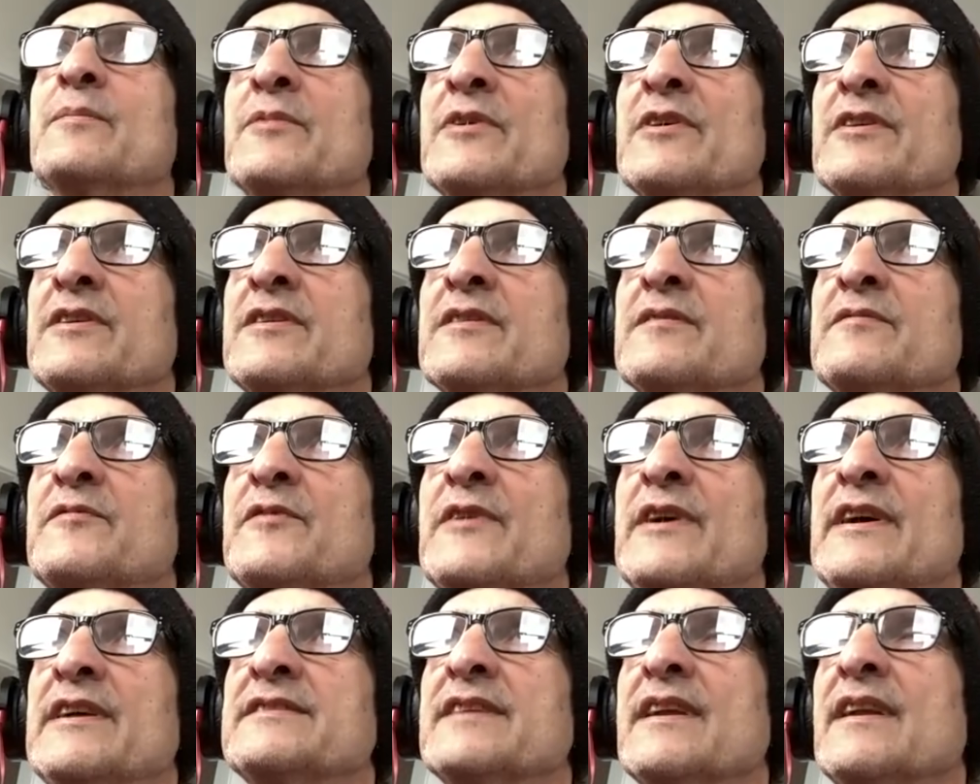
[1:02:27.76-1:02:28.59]
really good
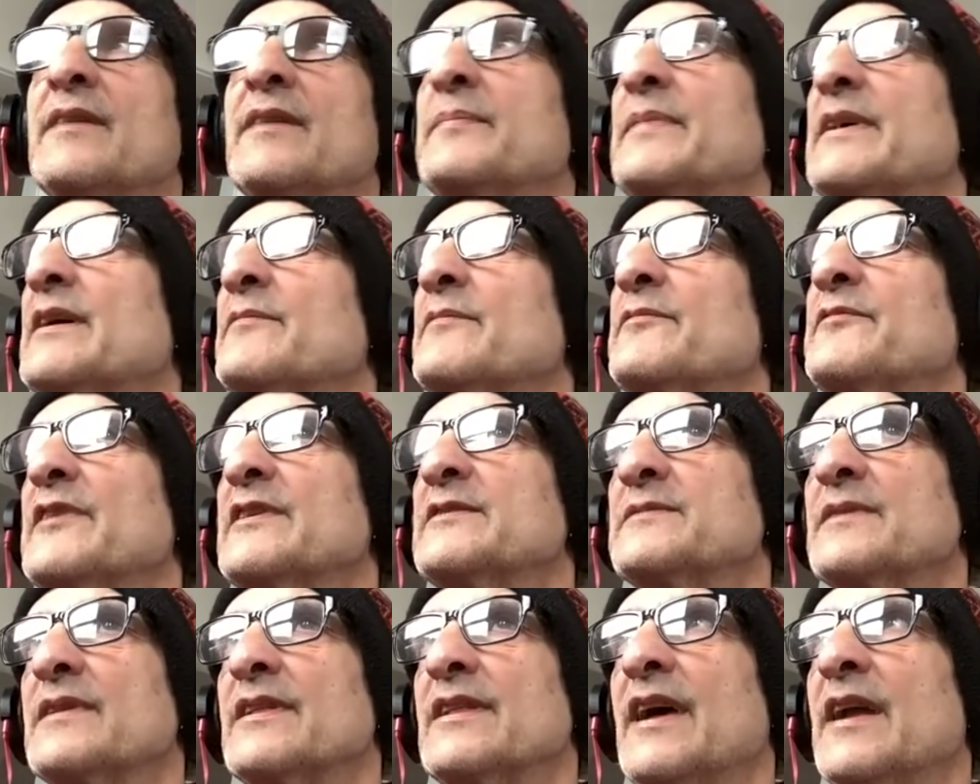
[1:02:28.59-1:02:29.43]
friends, and I've become
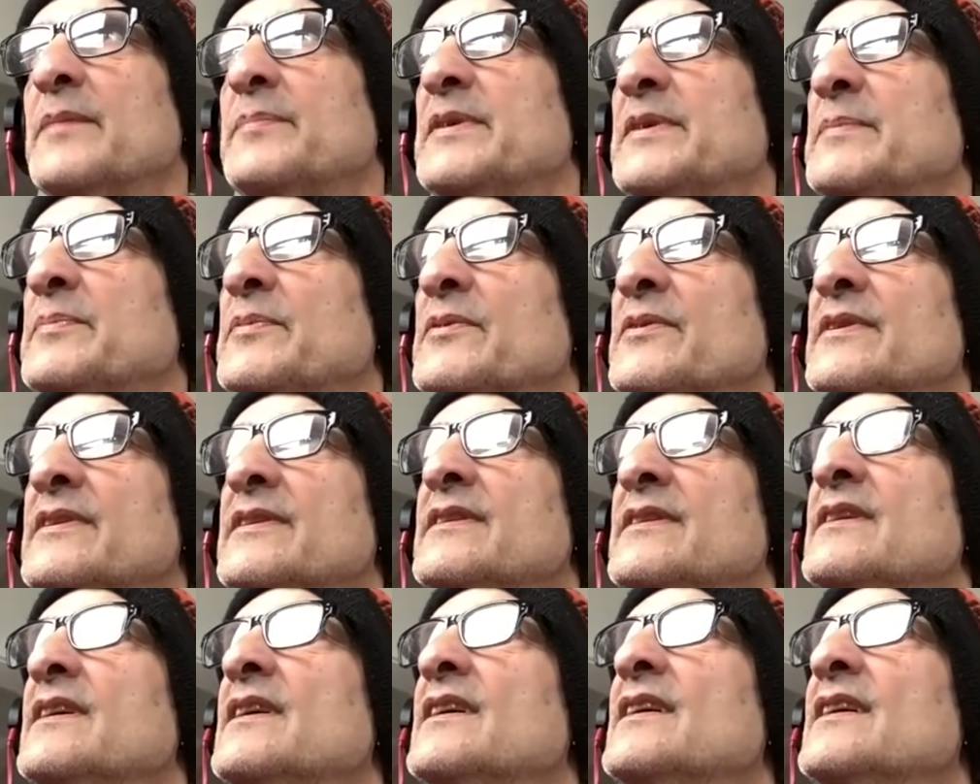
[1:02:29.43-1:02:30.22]
friends with a lot of people. And